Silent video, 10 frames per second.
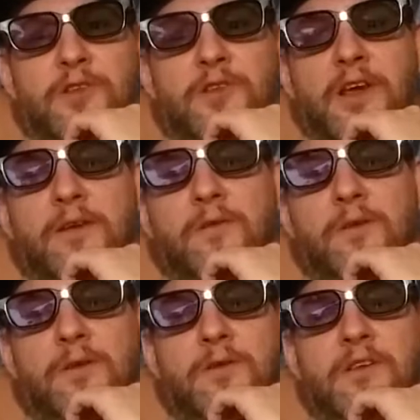like
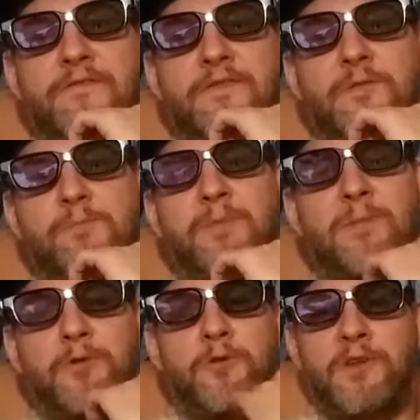if
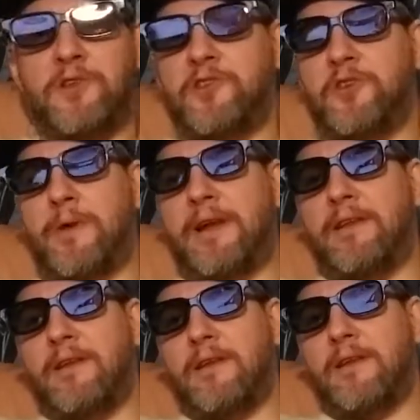people who listen to
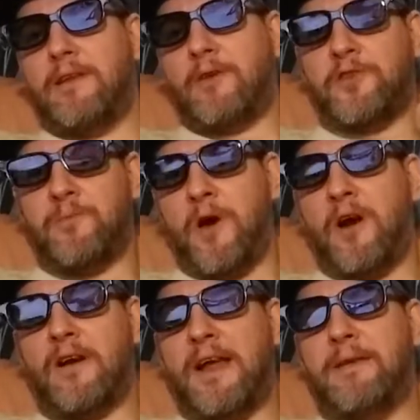it are
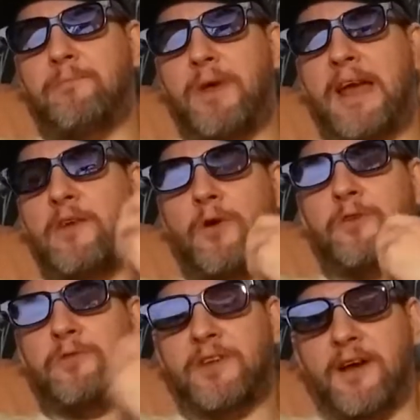smart, and
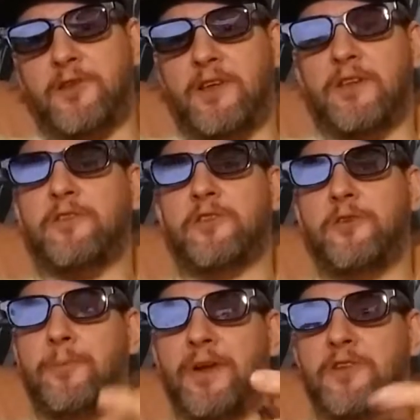anyone who doesn't is
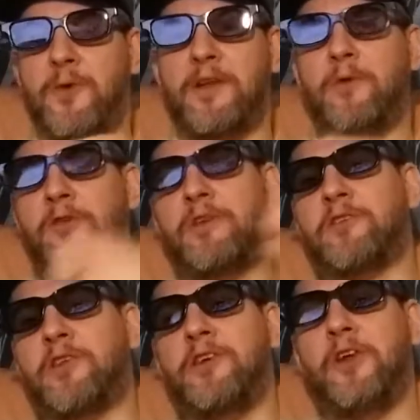stupid. So anyone who
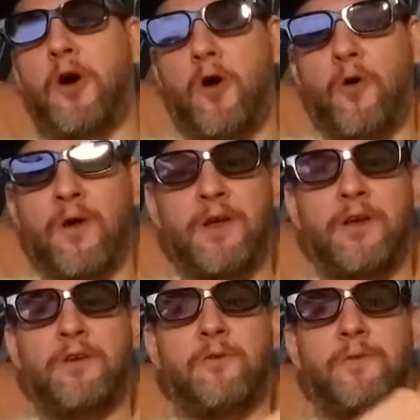doesn't know
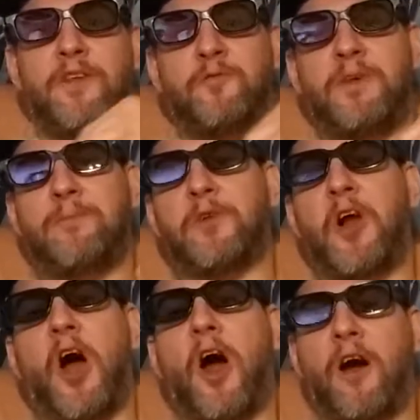who these
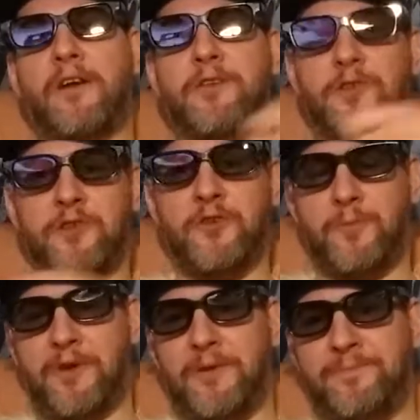people are is
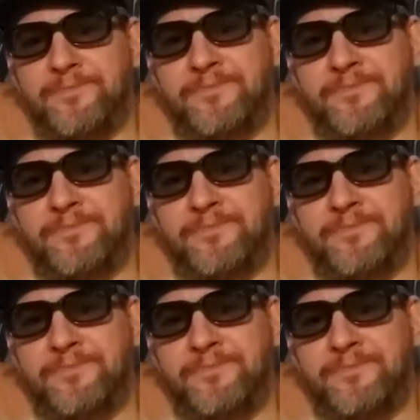stupid.